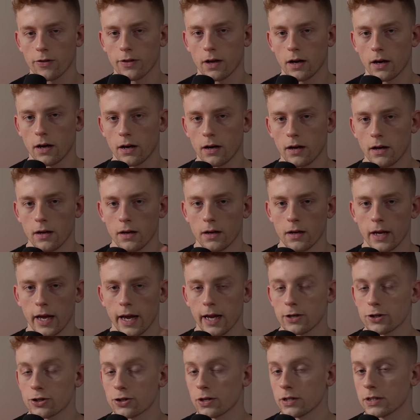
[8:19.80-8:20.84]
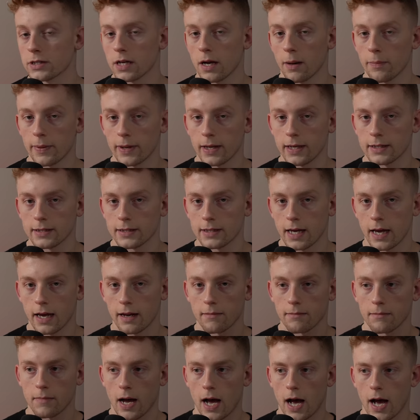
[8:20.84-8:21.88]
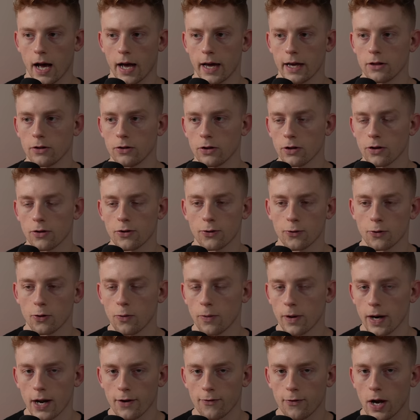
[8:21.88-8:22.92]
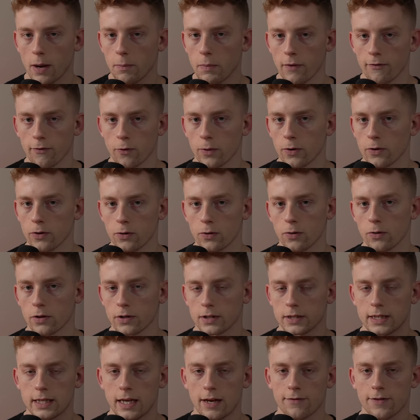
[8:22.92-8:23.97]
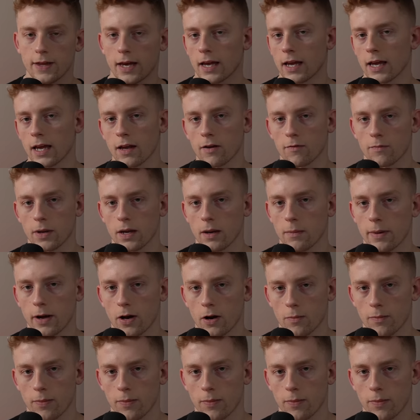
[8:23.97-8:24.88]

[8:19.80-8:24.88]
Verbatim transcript: the insurance companies that I look through whenever I'm up for renewal to see if they can give me a better